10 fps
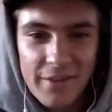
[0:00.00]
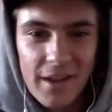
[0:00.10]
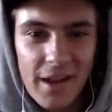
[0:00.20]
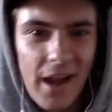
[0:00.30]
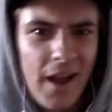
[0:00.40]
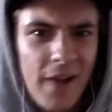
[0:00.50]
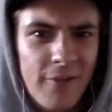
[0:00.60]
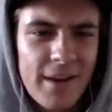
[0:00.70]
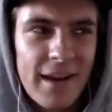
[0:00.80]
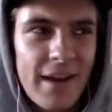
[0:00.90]
I just don't have
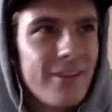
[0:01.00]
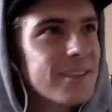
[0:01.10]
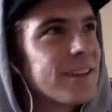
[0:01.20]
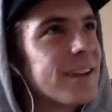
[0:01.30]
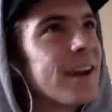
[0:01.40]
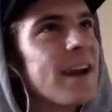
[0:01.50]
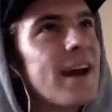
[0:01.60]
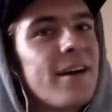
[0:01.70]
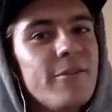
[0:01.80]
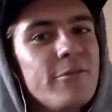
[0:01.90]
it. Right now,
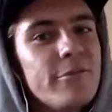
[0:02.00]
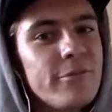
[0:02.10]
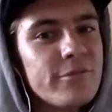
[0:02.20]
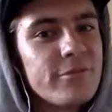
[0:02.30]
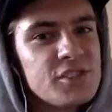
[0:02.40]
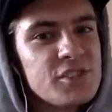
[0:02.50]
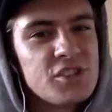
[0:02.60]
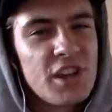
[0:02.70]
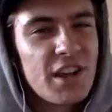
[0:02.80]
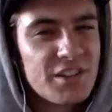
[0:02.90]
I think I have
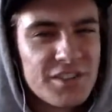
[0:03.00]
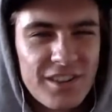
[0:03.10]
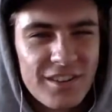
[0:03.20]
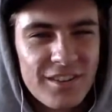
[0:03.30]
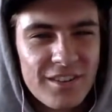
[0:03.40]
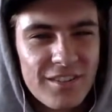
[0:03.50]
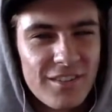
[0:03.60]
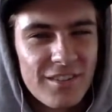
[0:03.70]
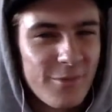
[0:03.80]
Shake Jump.